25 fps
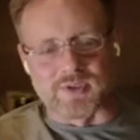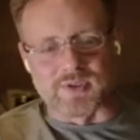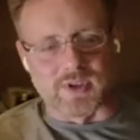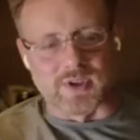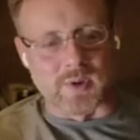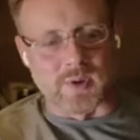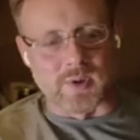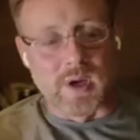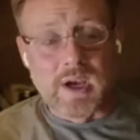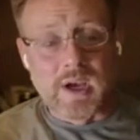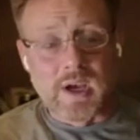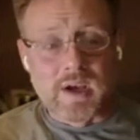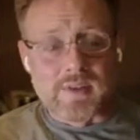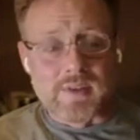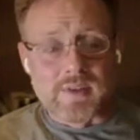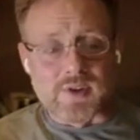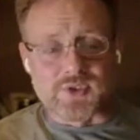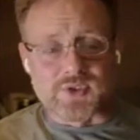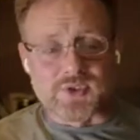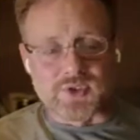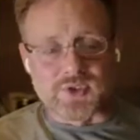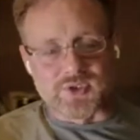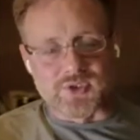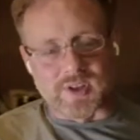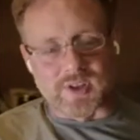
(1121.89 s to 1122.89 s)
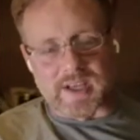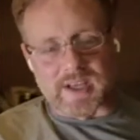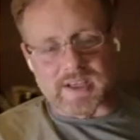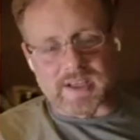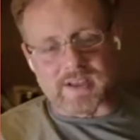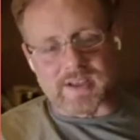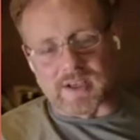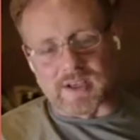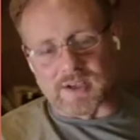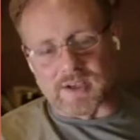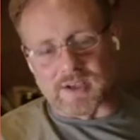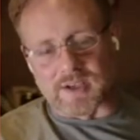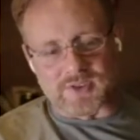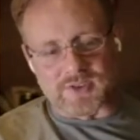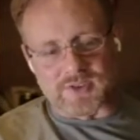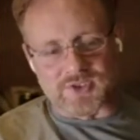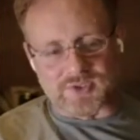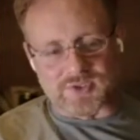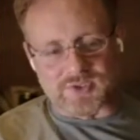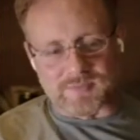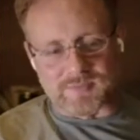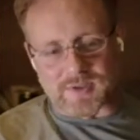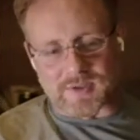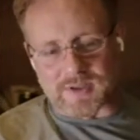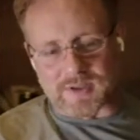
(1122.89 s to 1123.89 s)
So this is like
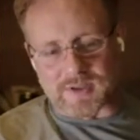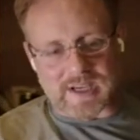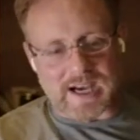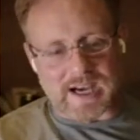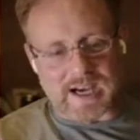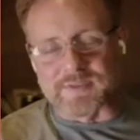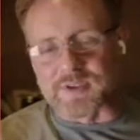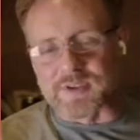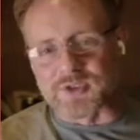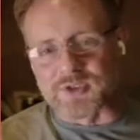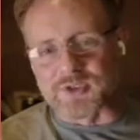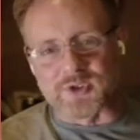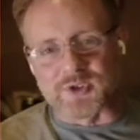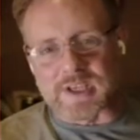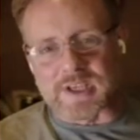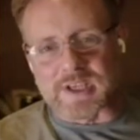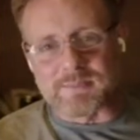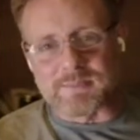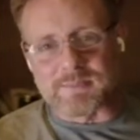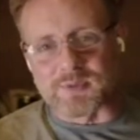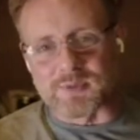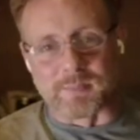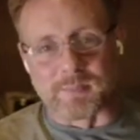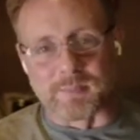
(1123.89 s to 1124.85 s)
Kafka Streams,